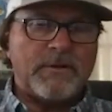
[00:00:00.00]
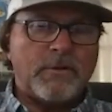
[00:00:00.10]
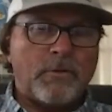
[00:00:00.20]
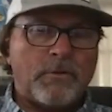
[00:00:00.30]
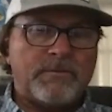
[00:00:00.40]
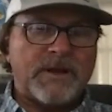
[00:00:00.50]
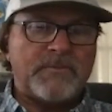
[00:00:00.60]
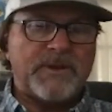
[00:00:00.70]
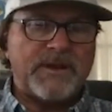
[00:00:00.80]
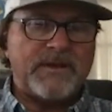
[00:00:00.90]
old
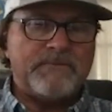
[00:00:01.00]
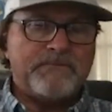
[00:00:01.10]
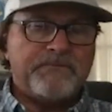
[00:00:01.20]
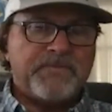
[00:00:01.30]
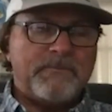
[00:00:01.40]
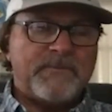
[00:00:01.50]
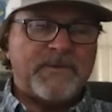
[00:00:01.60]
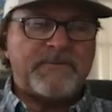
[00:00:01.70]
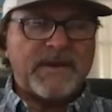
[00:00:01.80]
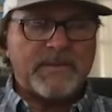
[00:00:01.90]
company,
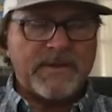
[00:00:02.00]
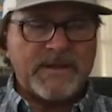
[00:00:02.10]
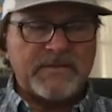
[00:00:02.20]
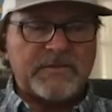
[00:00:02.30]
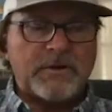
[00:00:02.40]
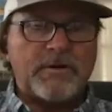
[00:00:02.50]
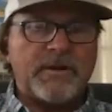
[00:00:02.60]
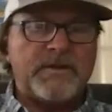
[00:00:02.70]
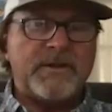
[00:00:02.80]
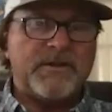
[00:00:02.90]
a family that
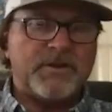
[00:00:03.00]
started in